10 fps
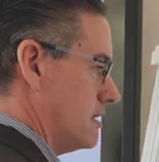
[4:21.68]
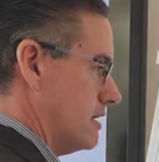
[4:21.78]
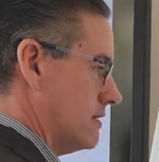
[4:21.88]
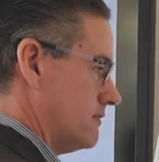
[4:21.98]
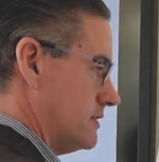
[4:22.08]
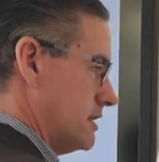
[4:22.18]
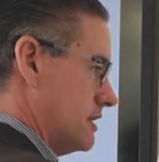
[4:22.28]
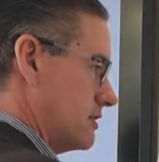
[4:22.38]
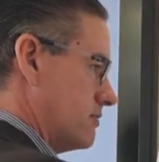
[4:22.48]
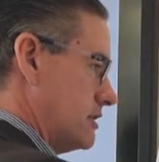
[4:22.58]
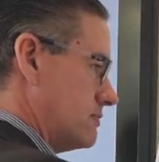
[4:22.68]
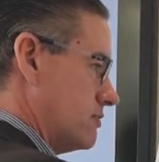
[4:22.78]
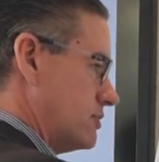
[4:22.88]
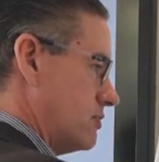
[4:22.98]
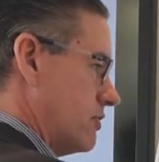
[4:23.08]
And if it's an increase, we're
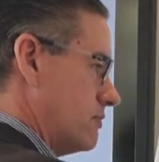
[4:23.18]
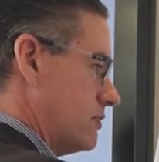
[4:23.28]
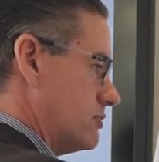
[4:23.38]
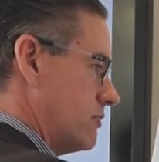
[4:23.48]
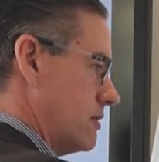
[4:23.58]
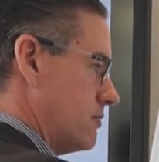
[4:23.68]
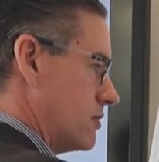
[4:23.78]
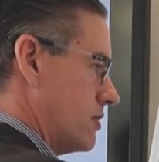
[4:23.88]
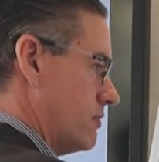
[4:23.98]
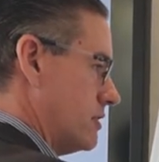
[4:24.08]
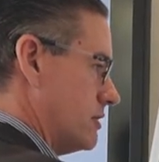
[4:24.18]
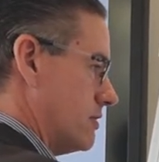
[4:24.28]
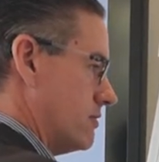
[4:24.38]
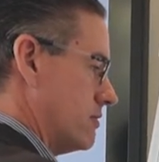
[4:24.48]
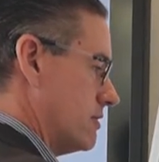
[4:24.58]
showing which way we're going
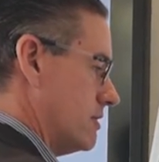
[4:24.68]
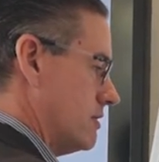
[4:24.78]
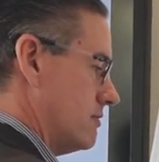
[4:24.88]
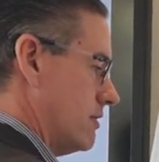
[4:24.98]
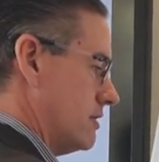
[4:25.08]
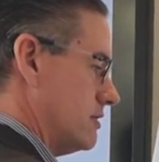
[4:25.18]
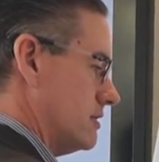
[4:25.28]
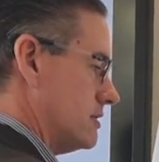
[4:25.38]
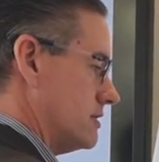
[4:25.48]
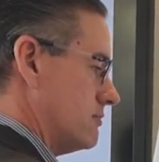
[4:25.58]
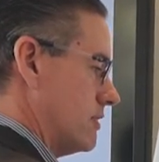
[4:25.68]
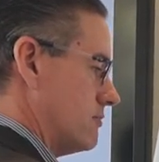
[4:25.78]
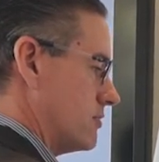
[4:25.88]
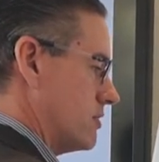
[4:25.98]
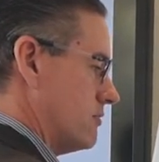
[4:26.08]
here, right? This is the way we're
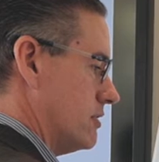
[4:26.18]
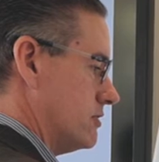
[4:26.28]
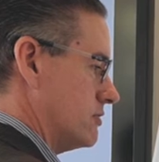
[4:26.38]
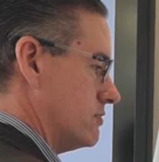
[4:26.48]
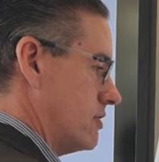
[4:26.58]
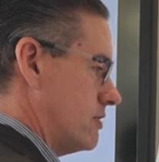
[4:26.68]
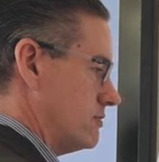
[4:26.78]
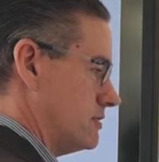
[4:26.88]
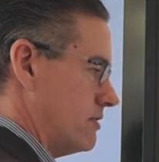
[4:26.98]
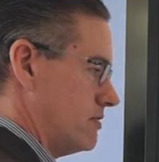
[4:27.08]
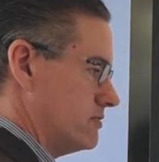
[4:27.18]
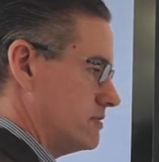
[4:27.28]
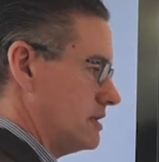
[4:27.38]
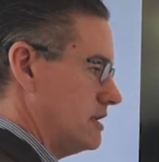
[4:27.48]
going. So draw those arrows.